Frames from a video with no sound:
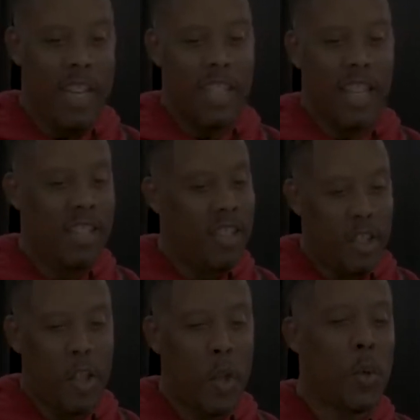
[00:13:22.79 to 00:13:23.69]
He says,
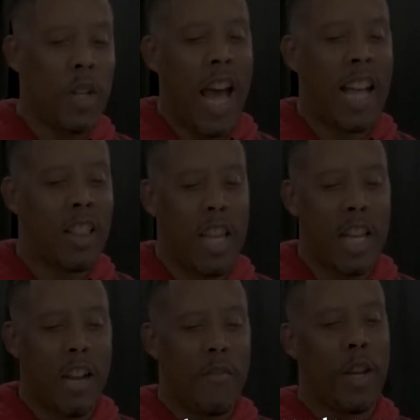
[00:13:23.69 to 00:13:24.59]
do not
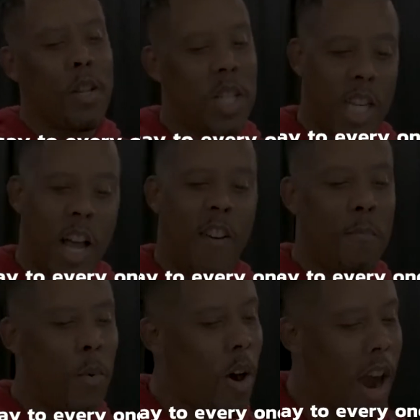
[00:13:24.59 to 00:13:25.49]
think of
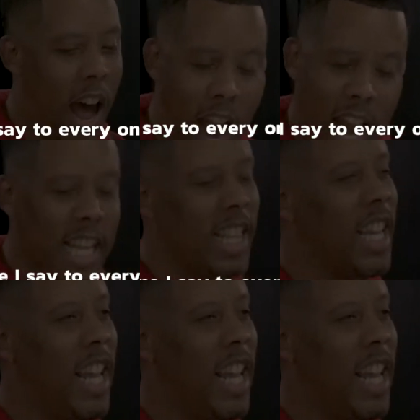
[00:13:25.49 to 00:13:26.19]
yourself more highly